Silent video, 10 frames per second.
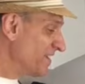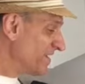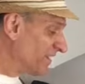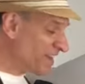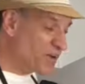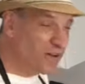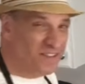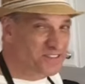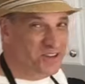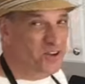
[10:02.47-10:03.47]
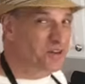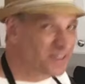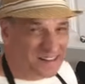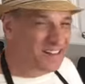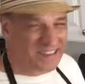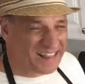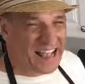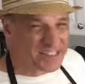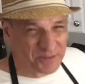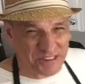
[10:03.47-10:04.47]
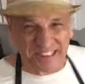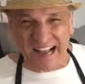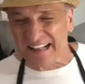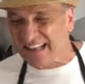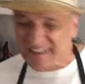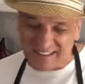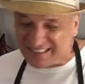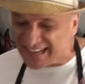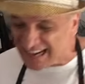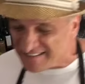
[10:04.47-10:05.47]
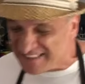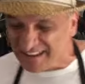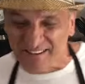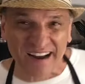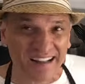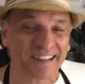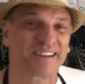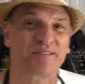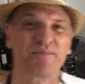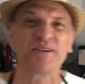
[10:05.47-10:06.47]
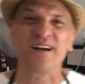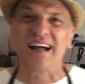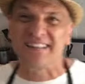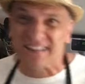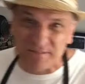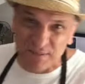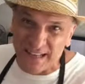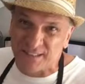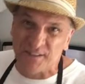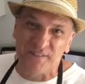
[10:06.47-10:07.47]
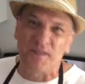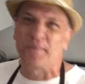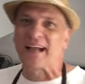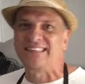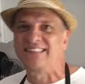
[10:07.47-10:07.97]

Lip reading: Okay, while those are going, I'm gonna get the last ones out, and then I'm gonna take everything around, and I'm gonna put it out there and place it into your pack.